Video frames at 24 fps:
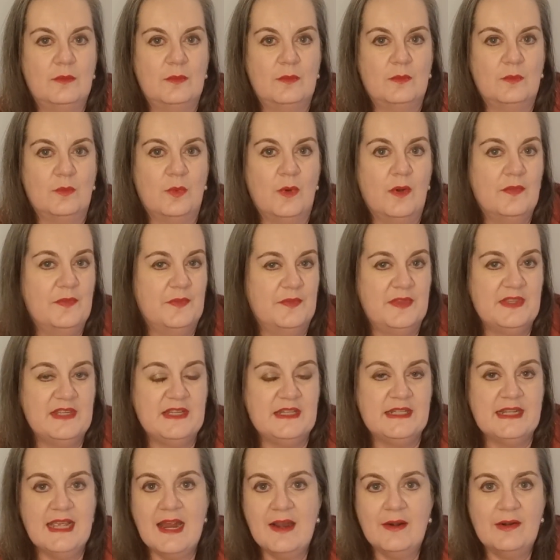what the
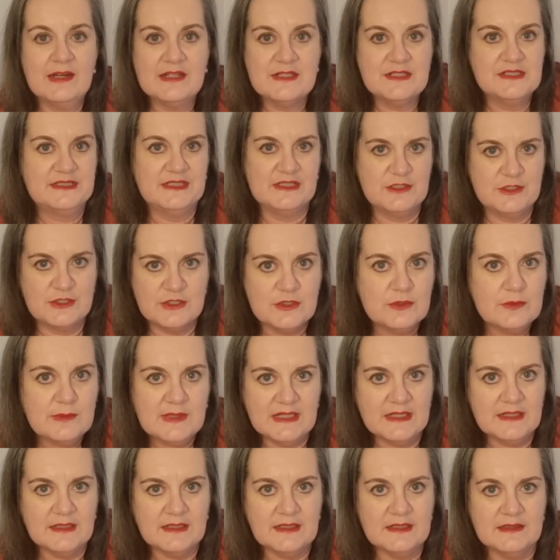characters are
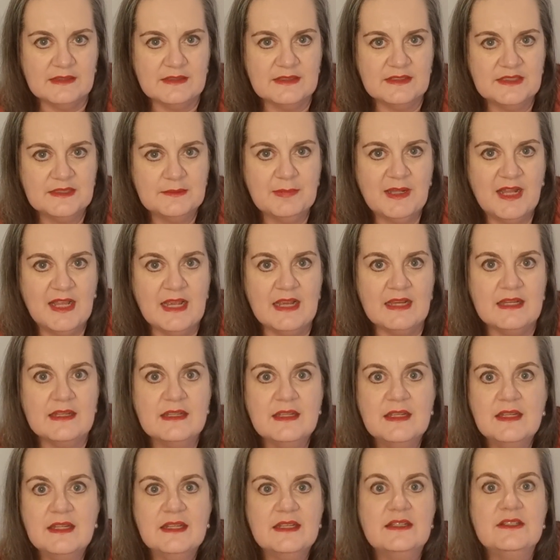doing in this play
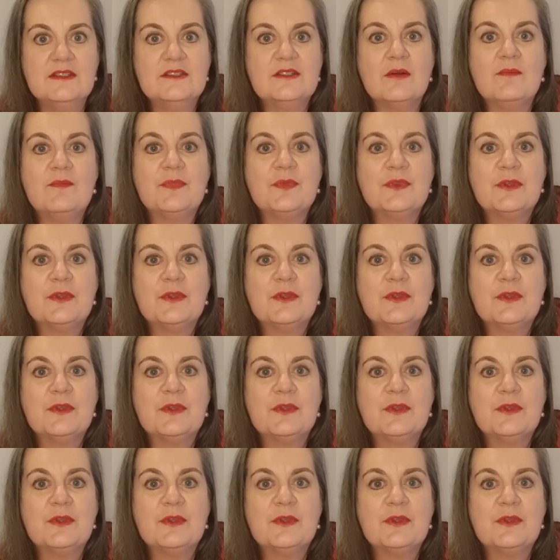is